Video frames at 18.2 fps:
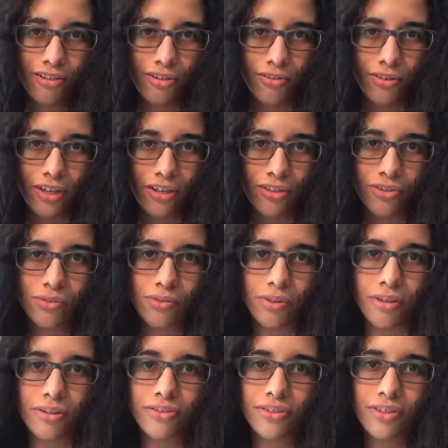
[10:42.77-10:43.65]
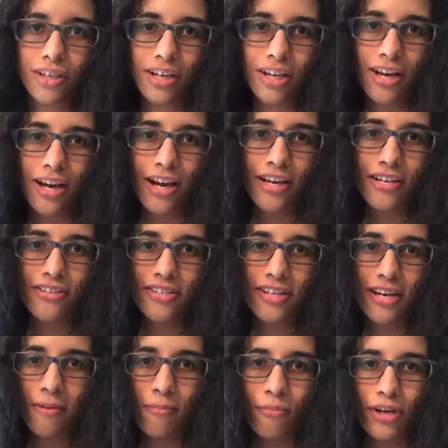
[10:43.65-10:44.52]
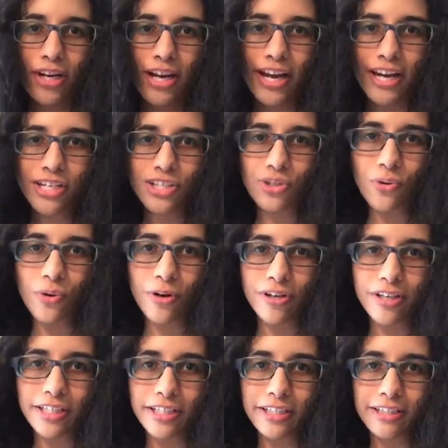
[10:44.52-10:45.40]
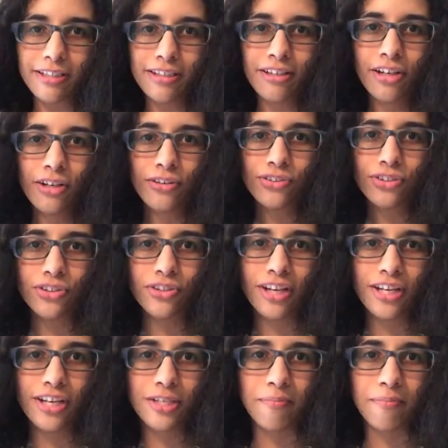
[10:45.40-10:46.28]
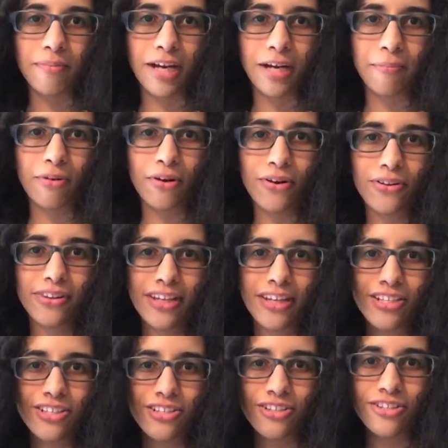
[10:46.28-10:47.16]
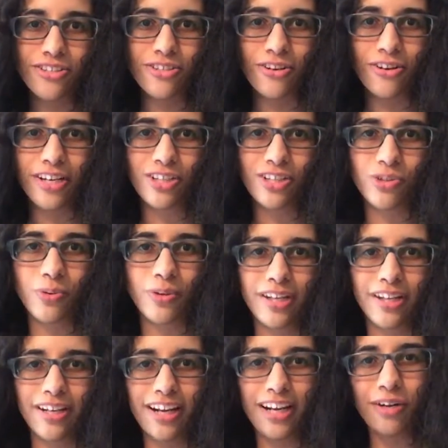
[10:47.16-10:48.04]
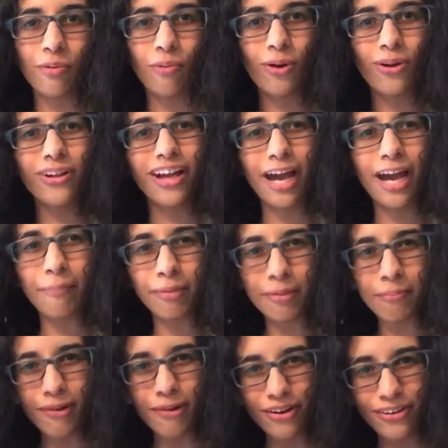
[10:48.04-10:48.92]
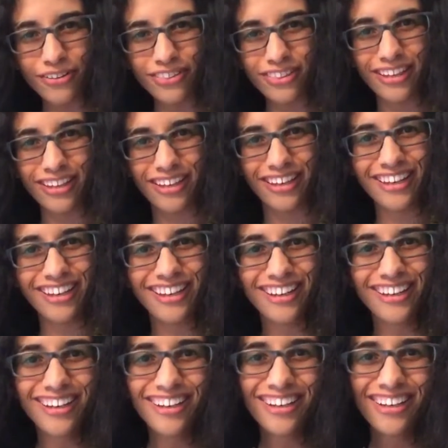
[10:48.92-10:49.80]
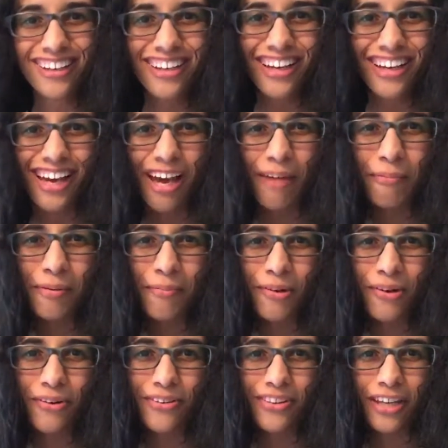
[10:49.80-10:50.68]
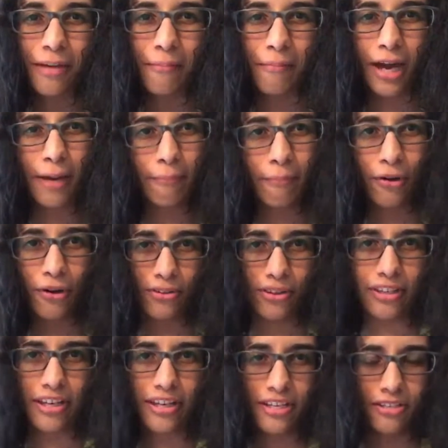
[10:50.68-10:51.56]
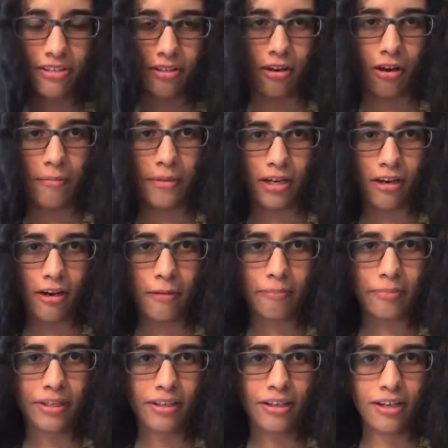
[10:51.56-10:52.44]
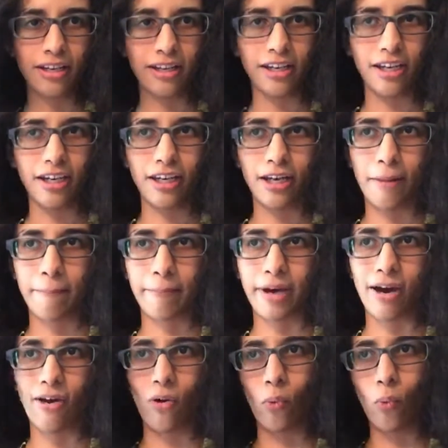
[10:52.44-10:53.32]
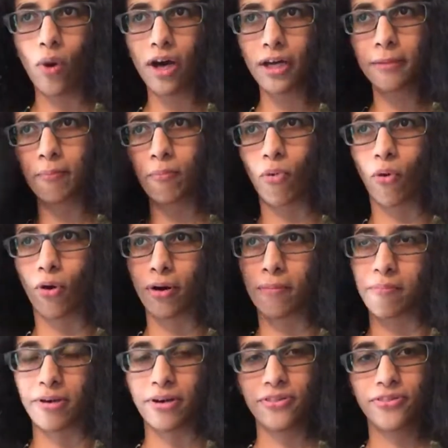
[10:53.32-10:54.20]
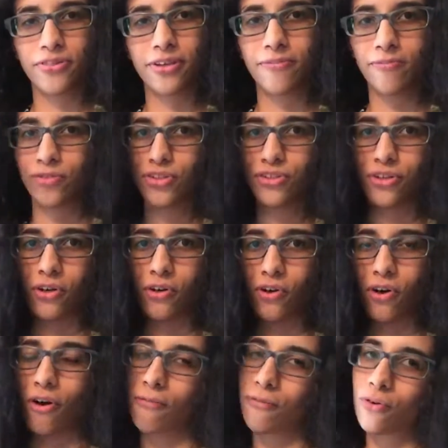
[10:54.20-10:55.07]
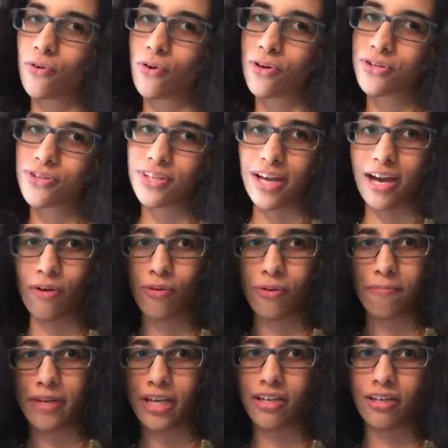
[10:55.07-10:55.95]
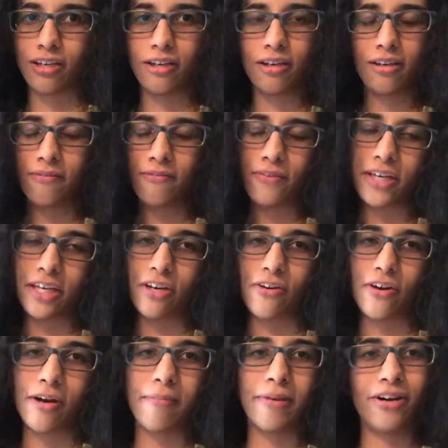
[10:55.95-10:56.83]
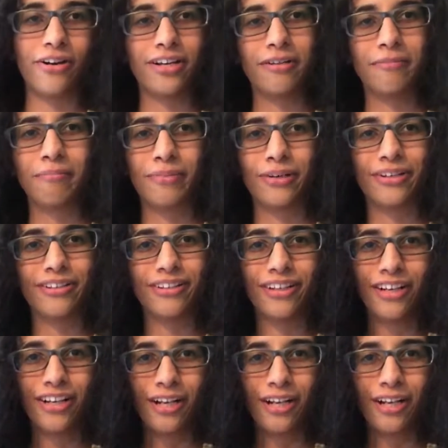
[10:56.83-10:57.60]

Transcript: don't get too off. Hi Zamri. Hi Jordan. Today's my birthday, just turning 29. Well, happy birthday. Happy birthday. My birthday is coming up in about one more month. So, of course, I will make a video about it, but